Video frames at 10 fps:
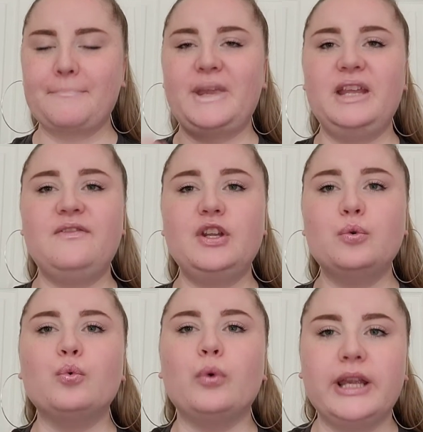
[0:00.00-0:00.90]
If you
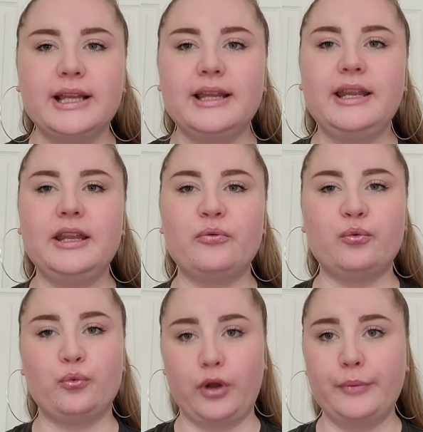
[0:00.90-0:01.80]
really
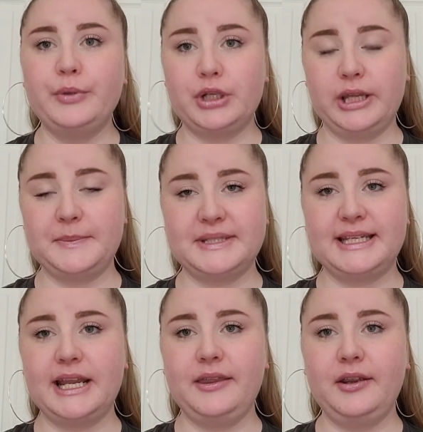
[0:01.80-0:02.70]
rub your lips
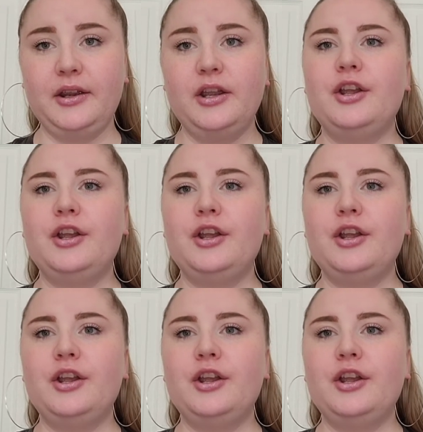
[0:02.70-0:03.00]
together,